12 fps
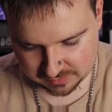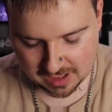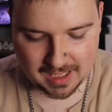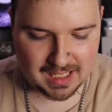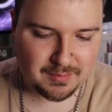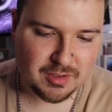
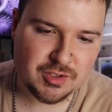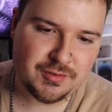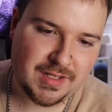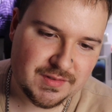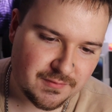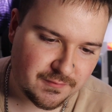Unable to
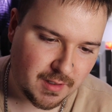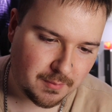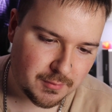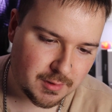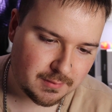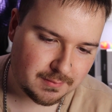transfer
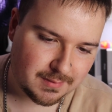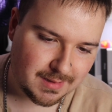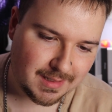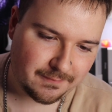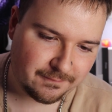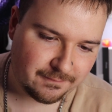number.
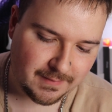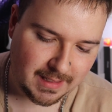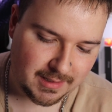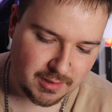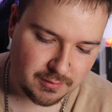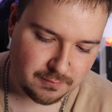Now,
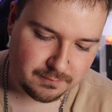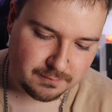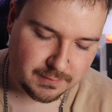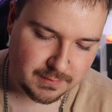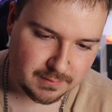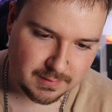thank you.
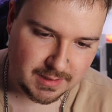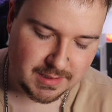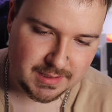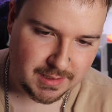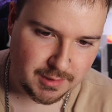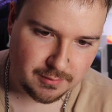
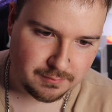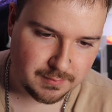Continue.